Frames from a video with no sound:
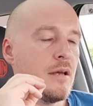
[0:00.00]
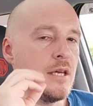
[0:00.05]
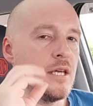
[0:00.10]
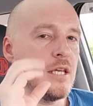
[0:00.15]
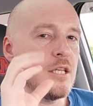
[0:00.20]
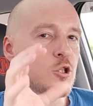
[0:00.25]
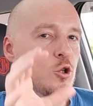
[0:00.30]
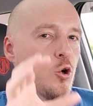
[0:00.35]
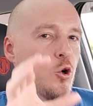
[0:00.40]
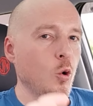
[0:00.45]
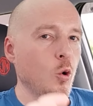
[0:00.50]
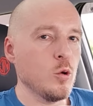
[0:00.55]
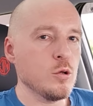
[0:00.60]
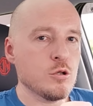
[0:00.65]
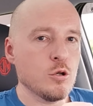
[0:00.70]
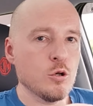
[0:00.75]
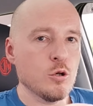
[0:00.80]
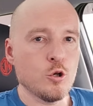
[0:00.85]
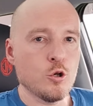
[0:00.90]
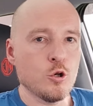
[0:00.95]
It's
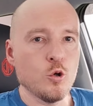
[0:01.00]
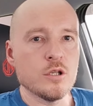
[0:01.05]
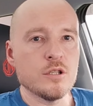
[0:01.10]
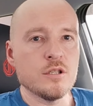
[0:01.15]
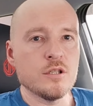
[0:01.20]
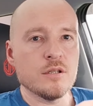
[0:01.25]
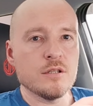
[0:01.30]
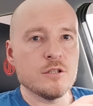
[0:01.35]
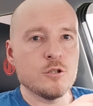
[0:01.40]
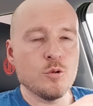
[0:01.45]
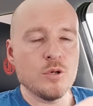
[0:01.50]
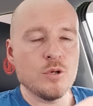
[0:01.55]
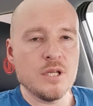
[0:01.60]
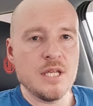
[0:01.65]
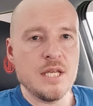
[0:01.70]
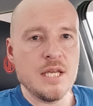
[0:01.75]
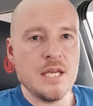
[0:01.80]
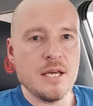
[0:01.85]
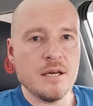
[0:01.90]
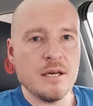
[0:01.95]
also good to
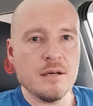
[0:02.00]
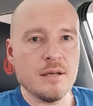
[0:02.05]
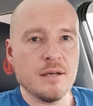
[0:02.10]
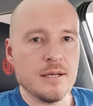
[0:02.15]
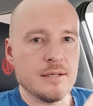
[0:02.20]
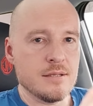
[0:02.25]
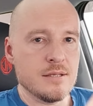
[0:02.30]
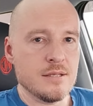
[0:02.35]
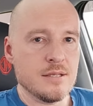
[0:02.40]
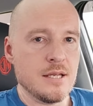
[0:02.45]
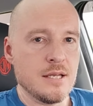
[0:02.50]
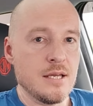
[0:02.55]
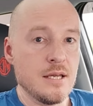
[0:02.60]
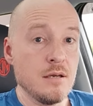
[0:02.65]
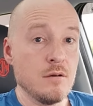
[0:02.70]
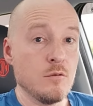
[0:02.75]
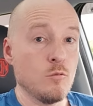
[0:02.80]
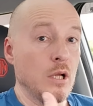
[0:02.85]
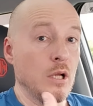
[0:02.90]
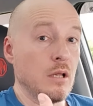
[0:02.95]
hear and
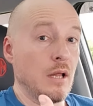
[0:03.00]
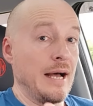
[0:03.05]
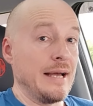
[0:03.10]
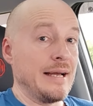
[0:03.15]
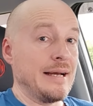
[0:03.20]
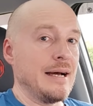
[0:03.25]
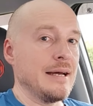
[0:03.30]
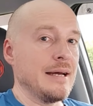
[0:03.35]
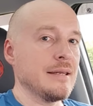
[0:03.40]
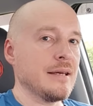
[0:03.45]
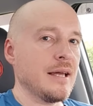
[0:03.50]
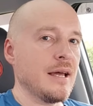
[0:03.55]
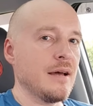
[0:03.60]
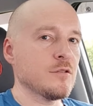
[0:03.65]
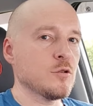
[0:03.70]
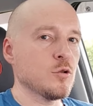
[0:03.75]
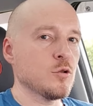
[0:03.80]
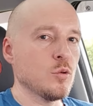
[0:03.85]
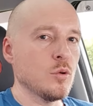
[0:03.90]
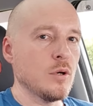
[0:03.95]
see, well, I kind of
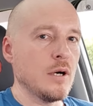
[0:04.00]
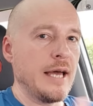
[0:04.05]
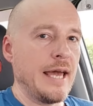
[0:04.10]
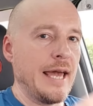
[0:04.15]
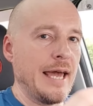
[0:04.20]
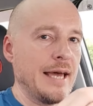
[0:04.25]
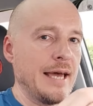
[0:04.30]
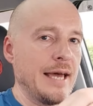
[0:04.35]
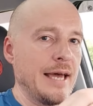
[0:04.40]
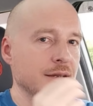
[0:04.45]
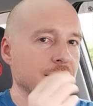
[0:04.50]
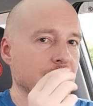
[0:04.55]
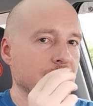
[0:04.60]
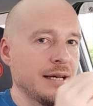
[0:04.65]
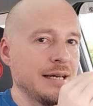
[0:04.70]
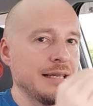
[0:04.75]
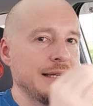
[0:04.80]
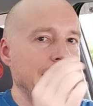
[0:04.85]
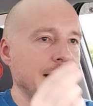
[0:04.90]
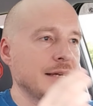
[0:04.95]
have to
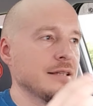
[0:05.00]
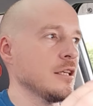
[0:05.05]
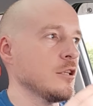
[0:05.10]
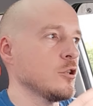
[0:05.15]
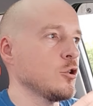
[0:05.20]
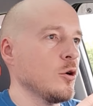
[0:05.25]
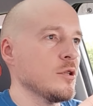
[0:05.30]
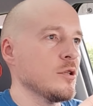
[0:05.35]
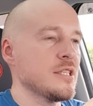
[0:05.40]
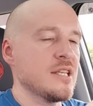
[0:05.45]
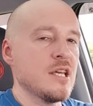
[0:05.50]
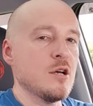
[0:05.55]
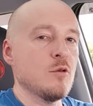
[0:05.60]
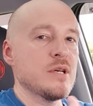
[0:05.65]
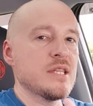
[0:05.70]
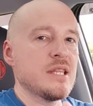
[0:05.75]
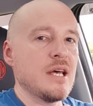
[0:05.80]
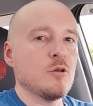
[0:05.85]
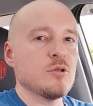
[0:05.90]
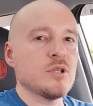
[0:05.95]
connect the dots here
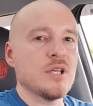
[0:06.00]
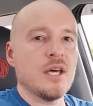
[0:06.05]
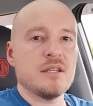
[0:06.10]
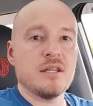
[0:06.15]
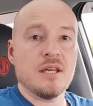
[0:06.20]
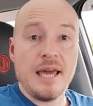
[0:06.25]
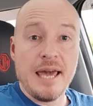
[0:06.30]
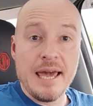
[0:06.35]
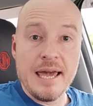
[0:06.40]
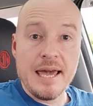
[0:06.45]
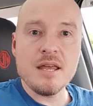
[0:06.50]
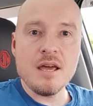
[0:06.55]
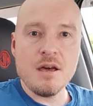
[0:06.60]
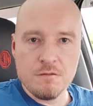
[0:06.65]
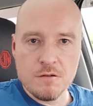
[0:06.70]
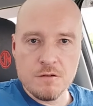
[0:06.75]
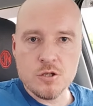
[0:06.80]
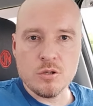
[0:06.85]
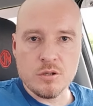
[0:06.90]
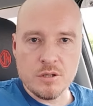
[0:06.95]
without getting any
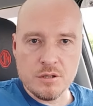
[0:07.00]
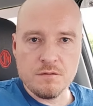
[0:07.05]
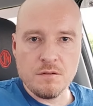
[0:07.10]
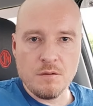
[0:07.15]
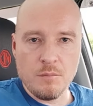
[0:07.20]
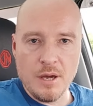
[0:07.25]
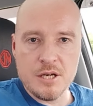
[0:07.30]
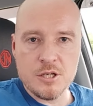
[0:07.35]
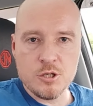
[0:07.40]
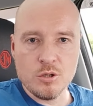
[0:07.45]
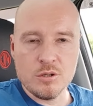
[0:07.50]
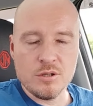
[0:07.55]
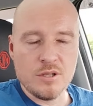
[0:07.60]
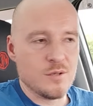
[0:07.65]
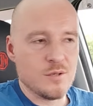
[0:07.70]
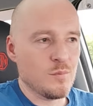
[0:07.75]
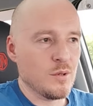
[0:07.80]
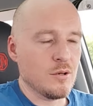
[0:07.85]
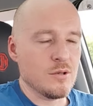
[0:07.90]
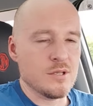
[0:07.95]
official confirmation on
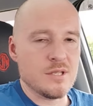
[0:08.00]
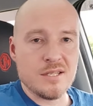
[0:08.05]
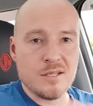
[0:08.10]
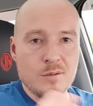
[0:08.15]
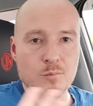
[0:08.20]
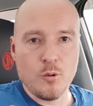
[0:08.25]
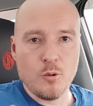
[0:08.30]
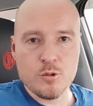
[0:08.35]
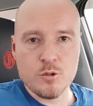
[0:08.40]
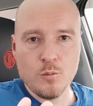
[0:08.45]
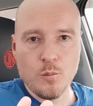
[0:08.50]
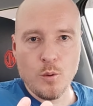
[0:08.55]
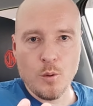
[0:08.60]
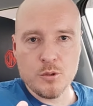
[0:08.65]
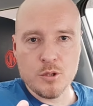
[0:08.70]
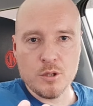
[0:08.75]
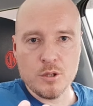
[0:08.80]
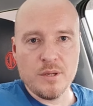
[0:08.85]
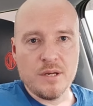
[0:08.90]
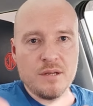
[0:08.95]
this, because as opposed to
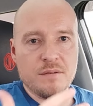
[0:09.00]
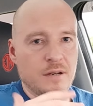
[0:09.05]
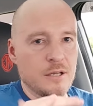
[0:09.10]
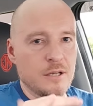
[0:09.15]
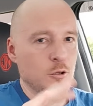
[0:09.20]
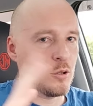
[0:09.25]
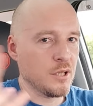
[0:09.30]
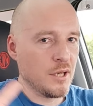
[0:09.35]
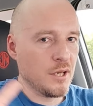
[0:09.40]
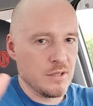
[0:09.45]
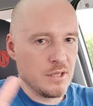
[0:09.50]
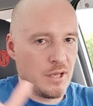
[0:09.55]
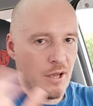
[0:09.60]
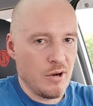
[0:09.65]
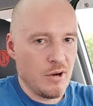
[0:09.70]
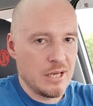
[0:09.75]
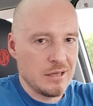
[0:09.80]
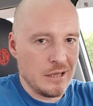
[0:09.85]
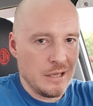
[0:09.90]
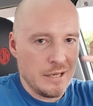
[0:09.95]
popular belief, I don't have a
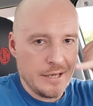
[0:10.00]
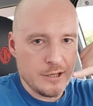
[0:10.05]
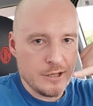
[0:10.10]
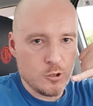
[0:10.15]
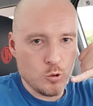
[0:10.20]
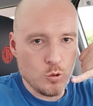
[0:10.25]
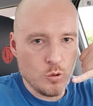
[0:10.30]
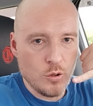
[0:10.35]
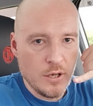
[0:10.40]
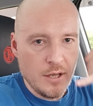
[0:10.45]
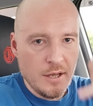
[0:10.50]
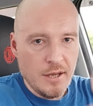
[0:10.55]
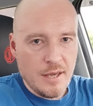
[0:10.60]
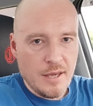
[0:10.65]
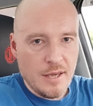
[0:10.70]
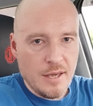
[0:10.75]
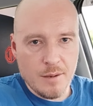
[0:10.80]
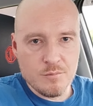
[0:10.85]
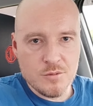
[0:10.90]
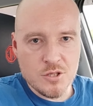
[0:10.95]
direct line to
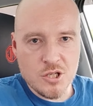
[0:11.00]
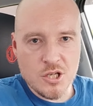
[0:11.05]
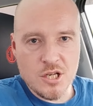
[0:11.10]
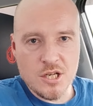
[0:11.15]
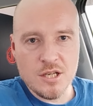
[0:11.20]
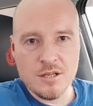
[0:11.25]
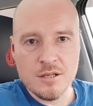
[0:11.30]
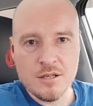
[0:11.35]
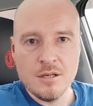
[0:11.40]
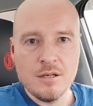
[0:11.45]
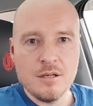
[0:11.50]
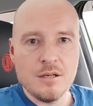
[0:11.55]
MG